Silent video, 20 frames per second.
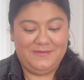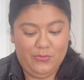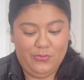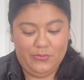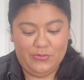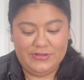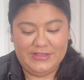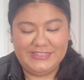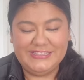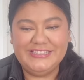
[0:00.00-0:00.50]

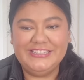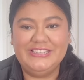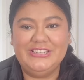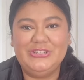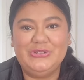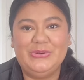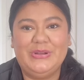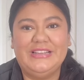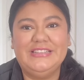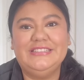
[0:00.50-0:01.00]
oh that's a
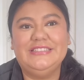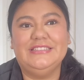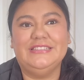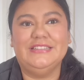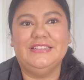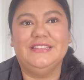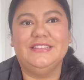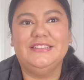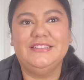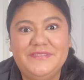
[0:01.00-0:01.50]
good
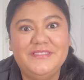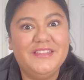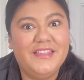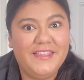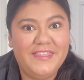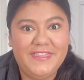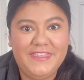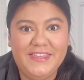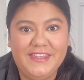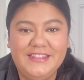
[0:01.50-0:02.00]
question
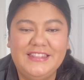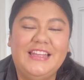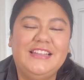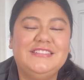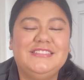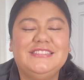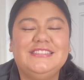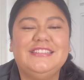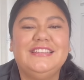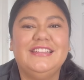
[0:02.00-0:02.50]
nothing not
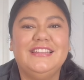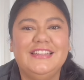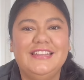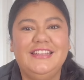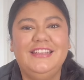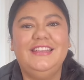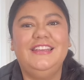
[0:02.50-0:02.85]
just kidding